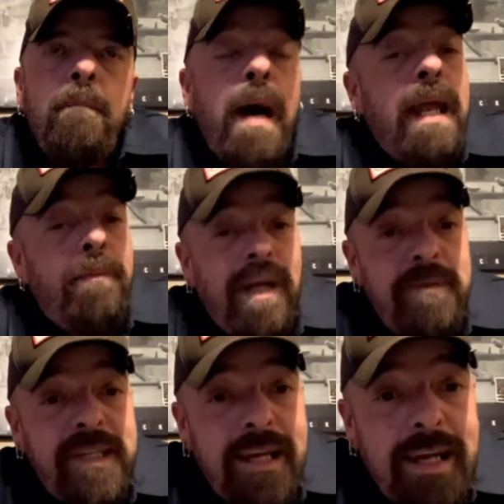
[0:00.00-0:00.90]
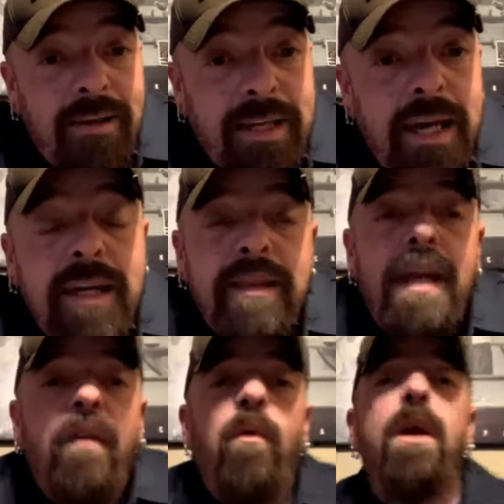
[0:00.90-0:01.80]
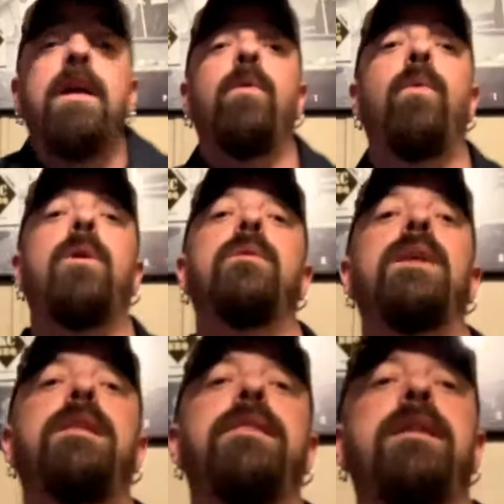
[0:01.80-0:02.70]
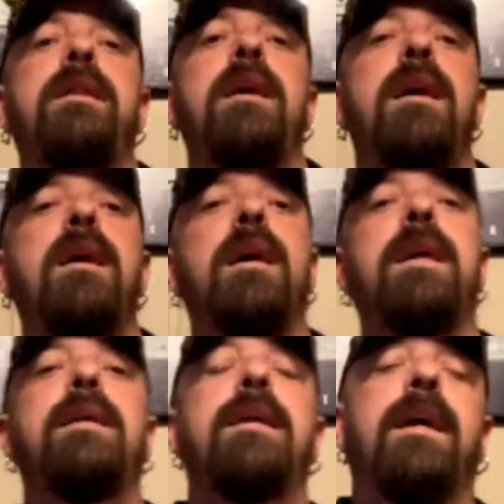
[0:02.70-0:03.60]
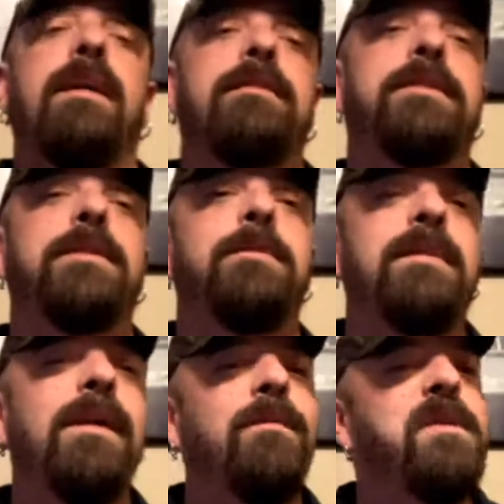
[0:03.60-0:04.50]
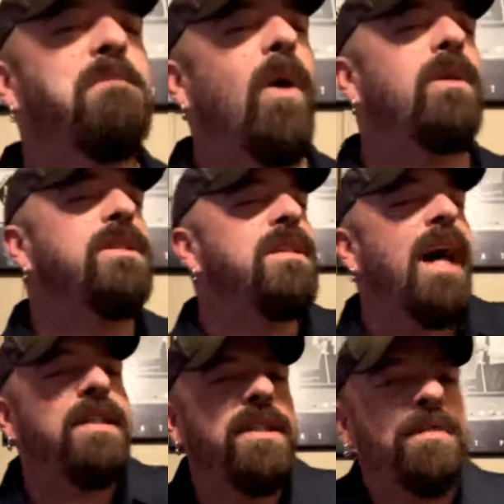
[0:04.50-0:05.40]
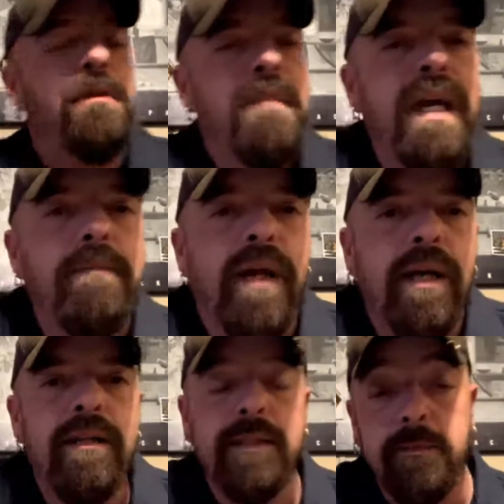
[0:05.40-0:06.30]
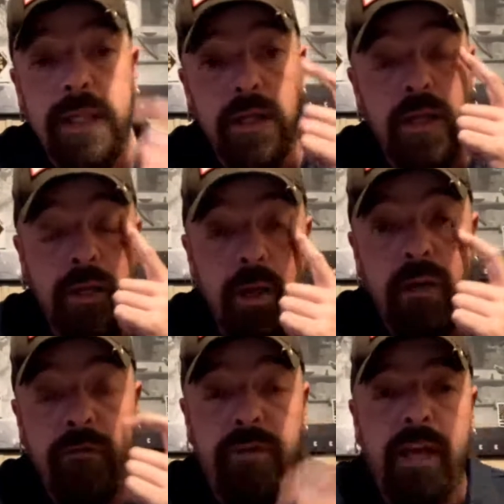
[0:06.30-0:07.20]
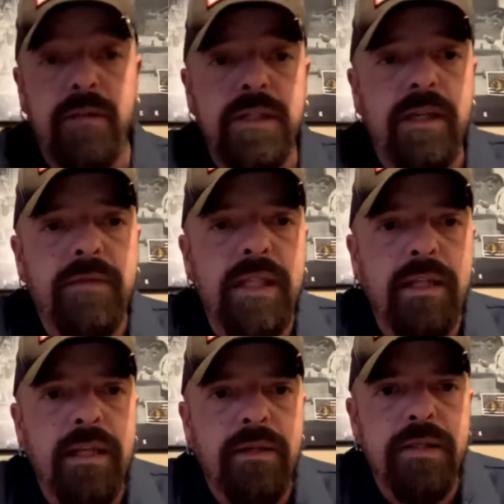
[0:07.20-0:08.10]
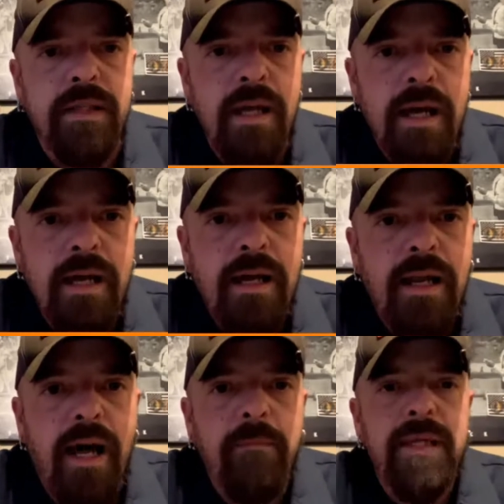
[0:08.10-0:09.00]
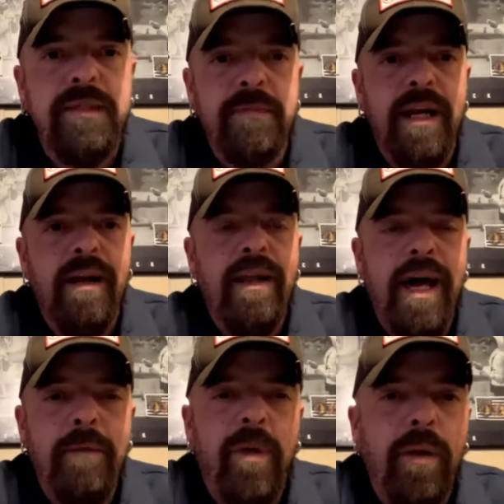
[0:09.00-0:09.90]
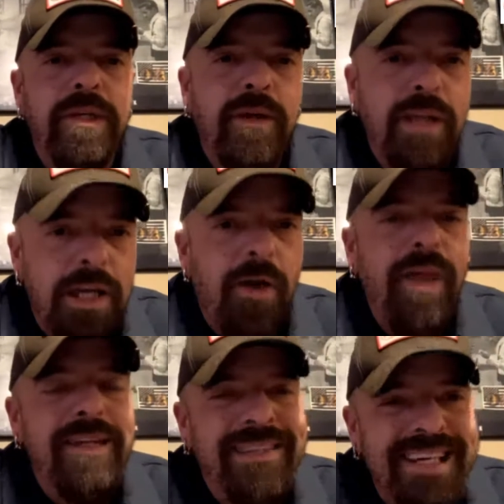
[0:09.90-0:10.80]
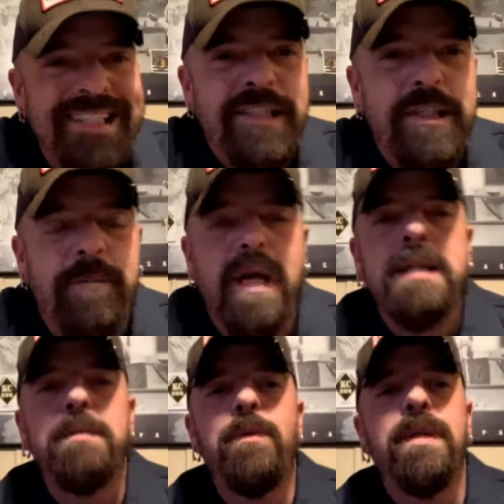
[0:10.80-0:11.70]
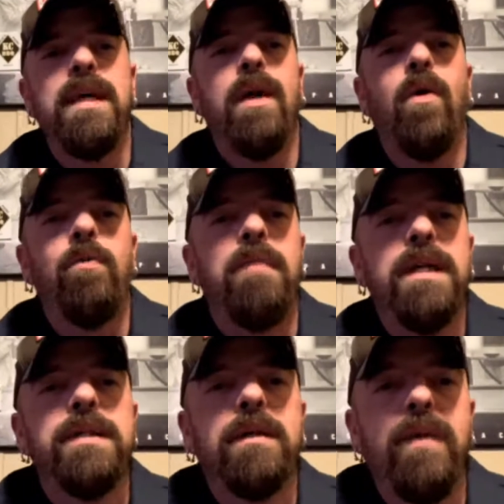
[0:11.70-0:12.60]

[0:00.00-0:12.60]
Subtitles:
pineapple upside down cake that I won an award with. And so, smoker's not just for me, bud. I mean, you can do your flavors and everything else. Love me some Carolina barbecue. That doesn't surprise me with that whole mustard